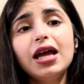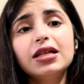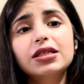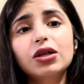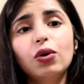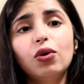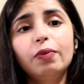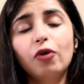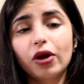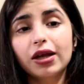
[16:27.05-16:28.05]

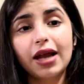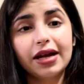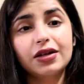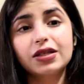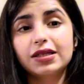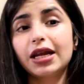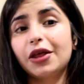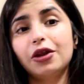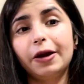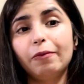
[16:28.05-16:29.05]
So bronchiolitis is
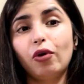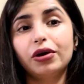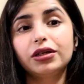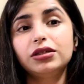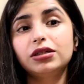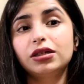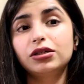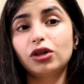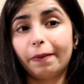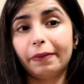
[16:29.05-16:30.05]
another
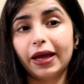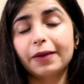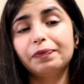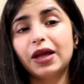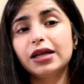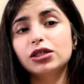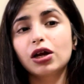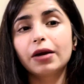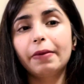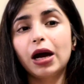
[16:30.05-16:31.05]
important topic. Then
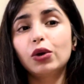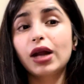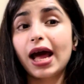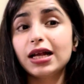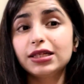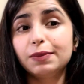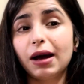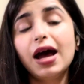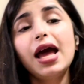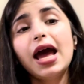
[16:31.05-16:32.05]
talk about
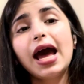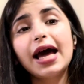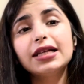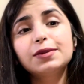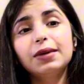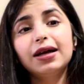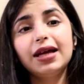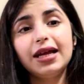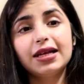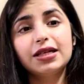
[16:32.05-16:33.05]
asthma.
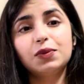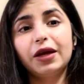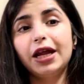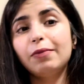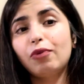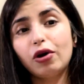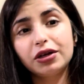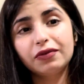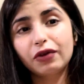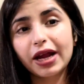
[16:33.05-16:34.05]
Asthma is very
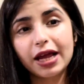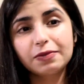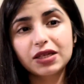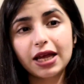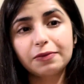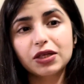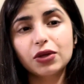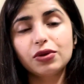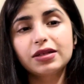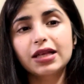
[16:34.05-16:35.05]
important for AMC
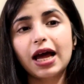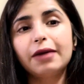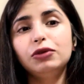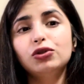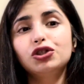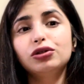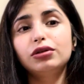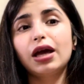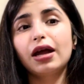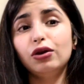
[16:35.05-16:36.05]
MCQ exam. You
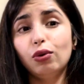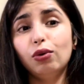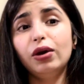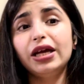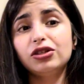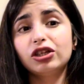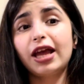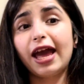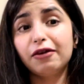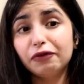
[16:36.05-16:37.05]
should know each
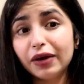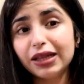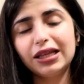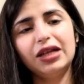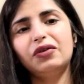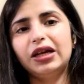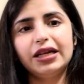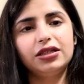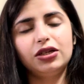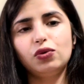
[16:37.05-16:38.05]
and everything
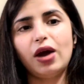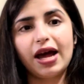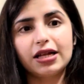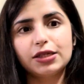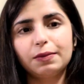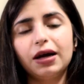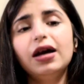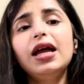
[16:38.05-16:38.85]
related to asthma,